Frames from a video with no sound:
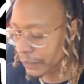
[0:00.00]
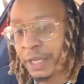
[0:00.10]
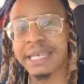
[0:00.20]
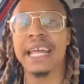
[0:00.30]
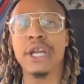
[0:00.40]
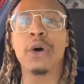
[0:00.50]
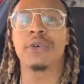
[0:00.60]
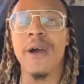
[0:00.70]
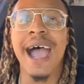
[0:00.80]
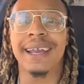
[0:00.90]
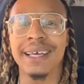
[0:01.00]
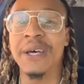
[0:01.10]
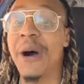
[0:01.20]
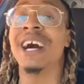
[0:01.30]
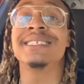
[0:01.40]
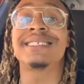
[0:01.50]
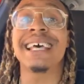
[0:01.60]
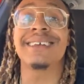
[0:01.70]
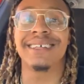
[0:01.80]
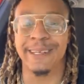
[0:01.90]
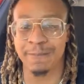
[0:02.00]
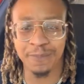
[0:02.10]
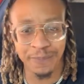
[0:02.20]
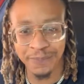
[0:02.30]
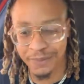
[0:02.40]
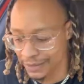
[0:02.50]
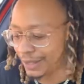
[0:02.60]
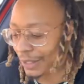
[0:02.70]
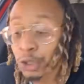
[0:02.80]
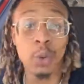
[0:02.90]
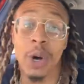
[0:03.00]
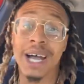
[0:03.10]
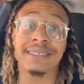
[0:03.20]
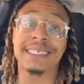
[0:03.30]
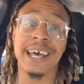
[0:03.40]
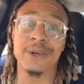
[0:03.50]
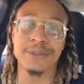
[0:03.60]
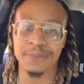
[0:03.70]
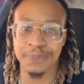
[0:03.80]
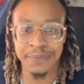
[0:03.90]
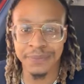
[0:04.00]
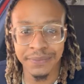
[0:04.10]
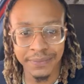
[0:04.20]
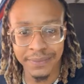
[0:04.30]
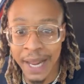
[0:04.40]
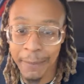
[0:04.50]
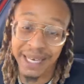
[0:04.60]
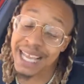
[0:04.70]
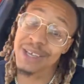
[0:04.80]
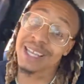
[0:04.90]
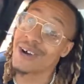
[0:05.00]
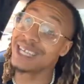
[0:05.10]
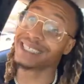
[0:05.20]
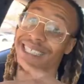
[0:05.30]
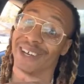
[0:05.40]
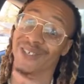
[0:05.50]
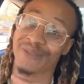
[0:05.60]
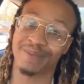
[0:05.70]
That notoriety a little unsettling. You was settled, but now you're a little unsettled.